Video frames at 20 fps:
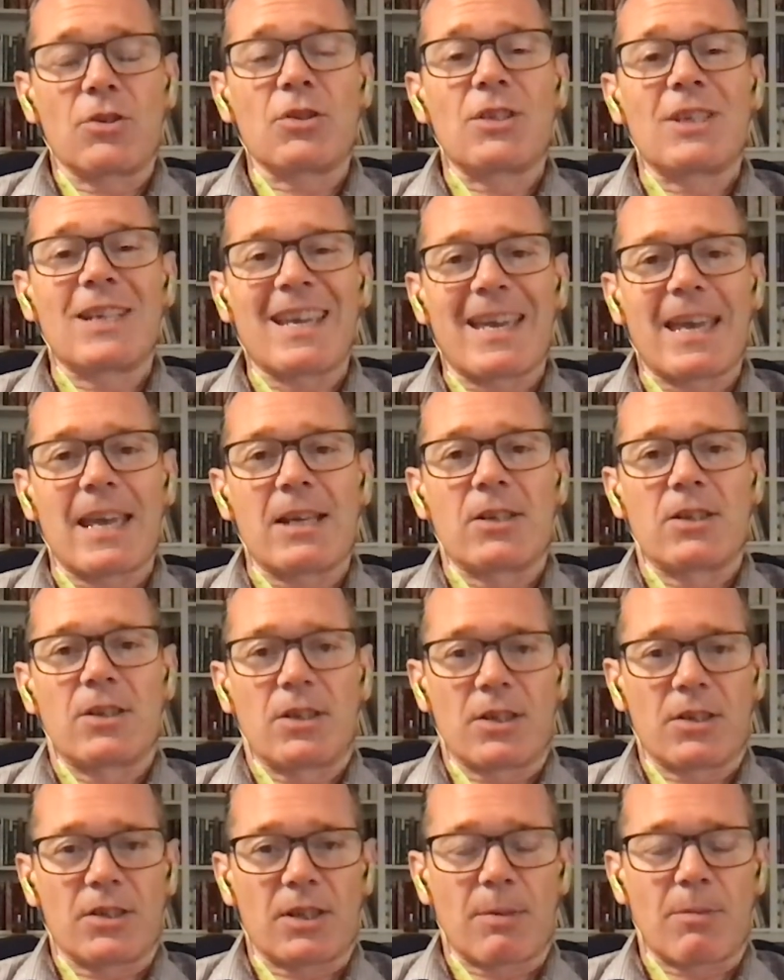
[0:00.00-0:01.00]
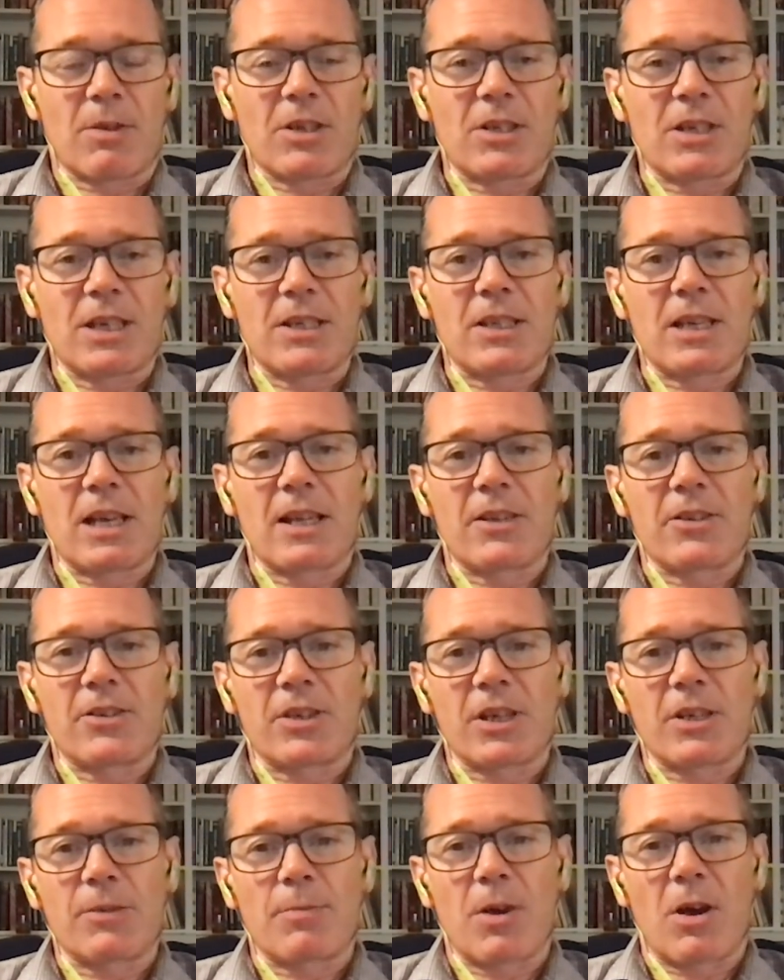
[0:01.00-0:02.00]
dig into some of the detail that
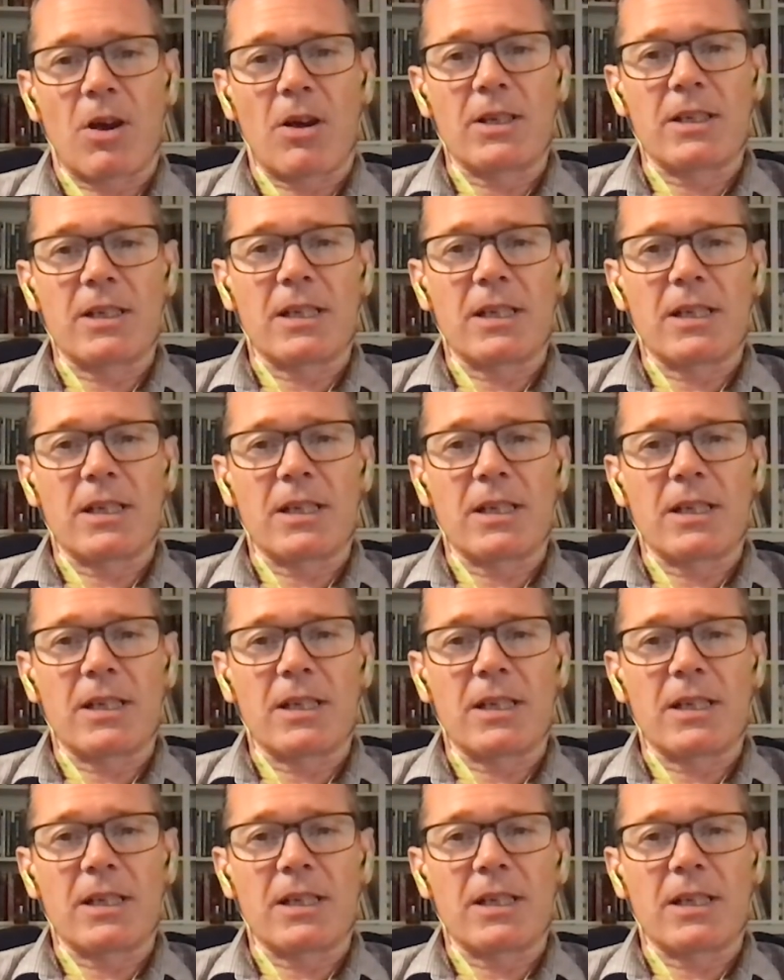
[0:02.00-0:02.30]
sits behind